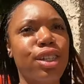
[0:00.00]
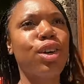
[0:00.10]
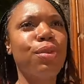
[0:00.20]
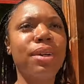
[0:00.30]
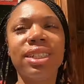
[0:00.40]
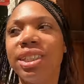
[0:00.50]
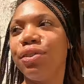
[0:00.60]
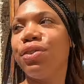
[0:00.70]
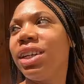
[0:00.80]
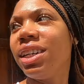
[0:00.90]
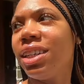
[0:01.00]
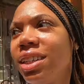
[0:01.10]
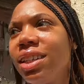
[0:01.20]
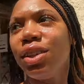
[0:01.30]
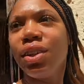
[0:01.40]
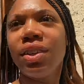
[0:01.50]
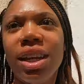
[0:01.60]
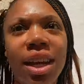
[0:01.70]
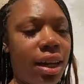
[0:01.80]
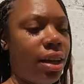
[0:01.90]
so much different during the
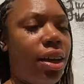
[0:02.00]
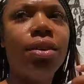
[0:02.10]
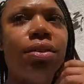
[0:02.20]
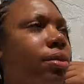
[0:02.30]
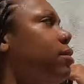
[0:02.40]
day. Oh.